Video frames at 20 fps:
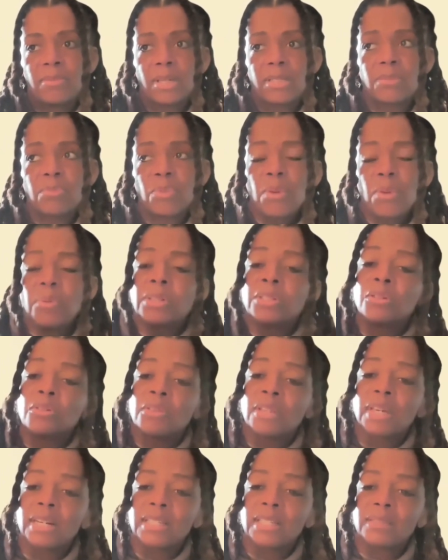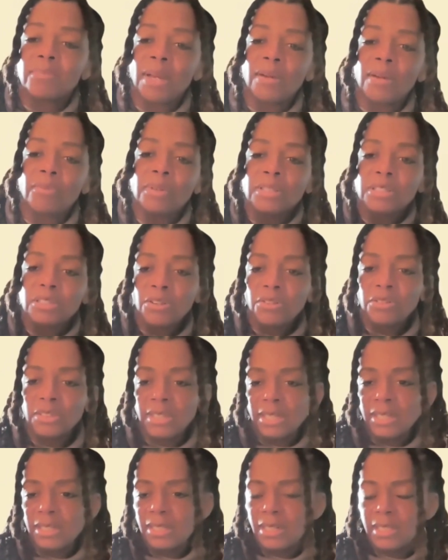because what we do then is make research
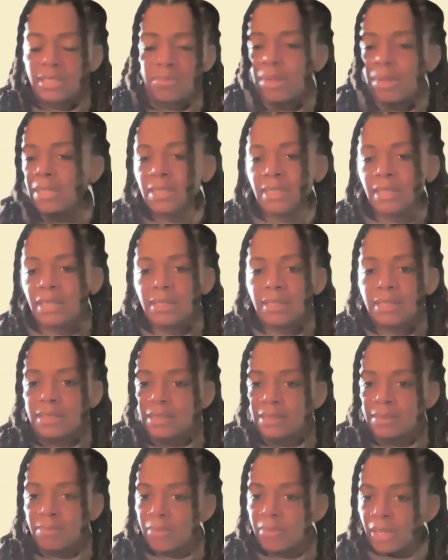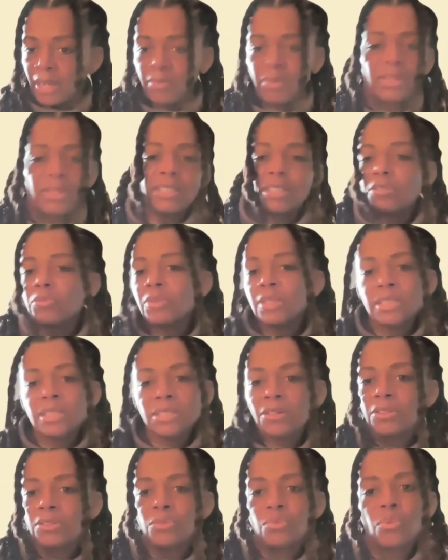that doesn't make sense. If we continue to
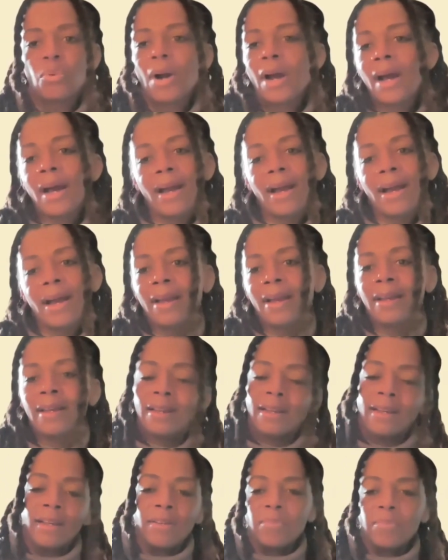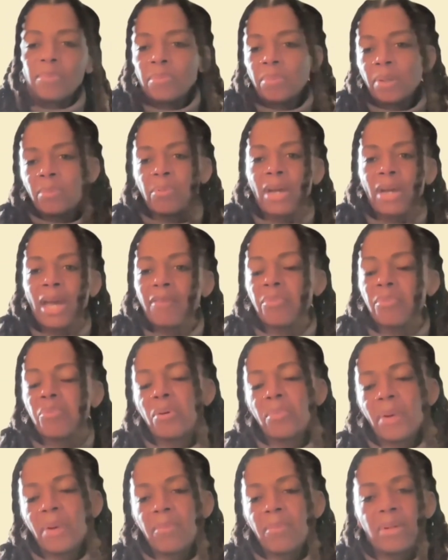research why people having
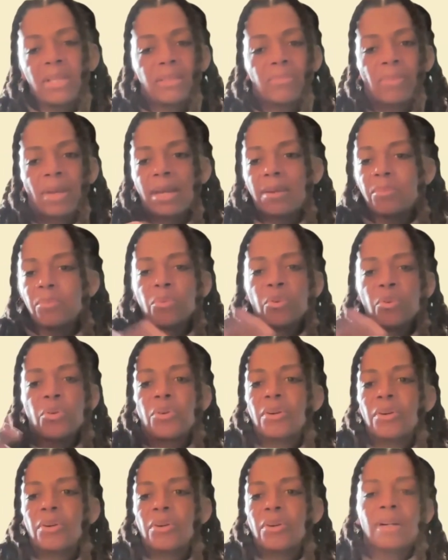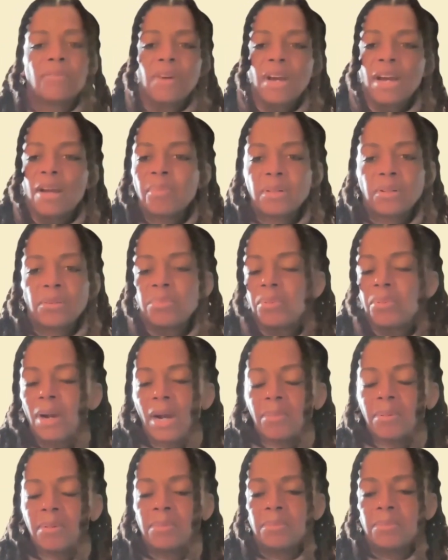more babies make more environmental
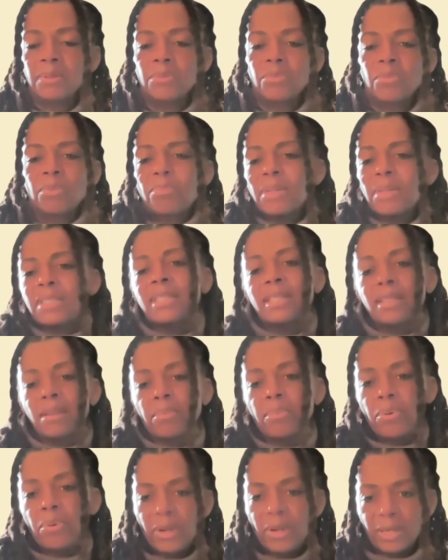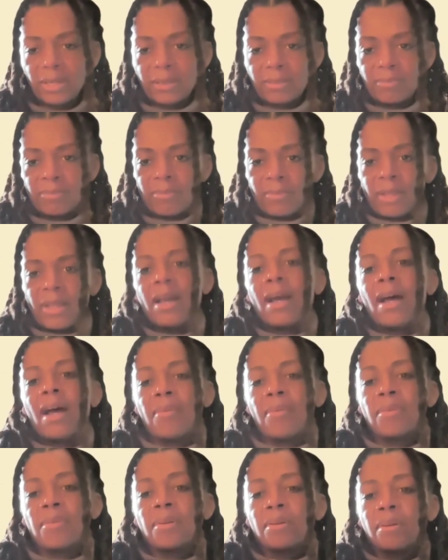problems, we're missing the point.
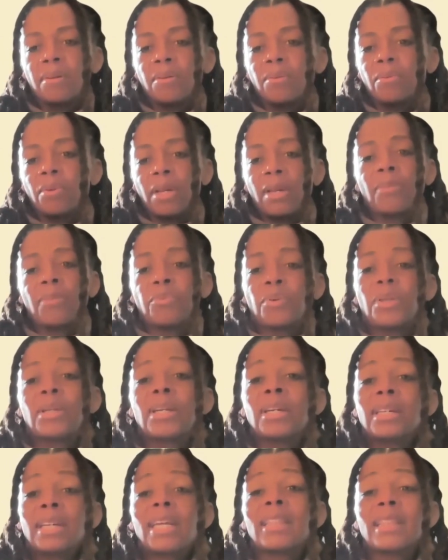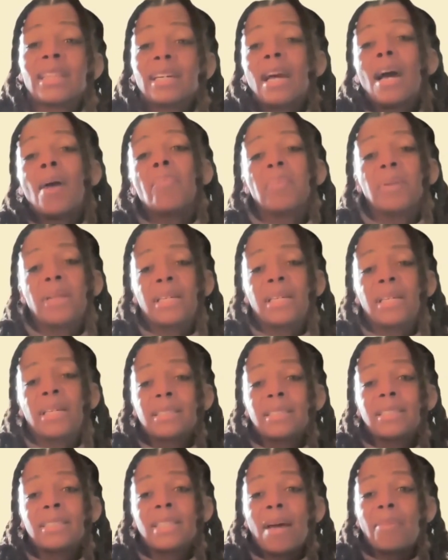If we could get the companies
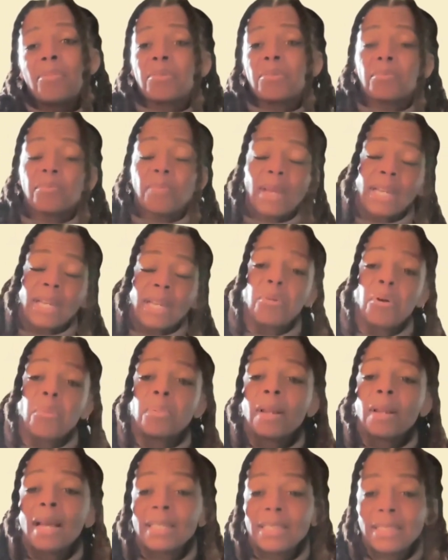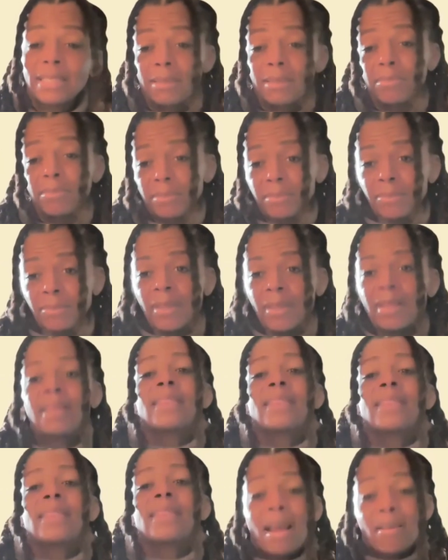to stop making more plastic,
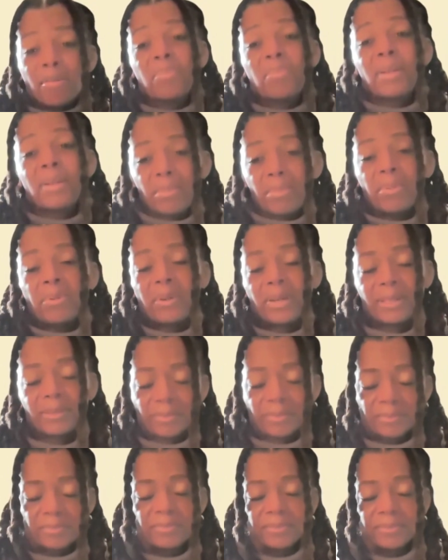that would be the point.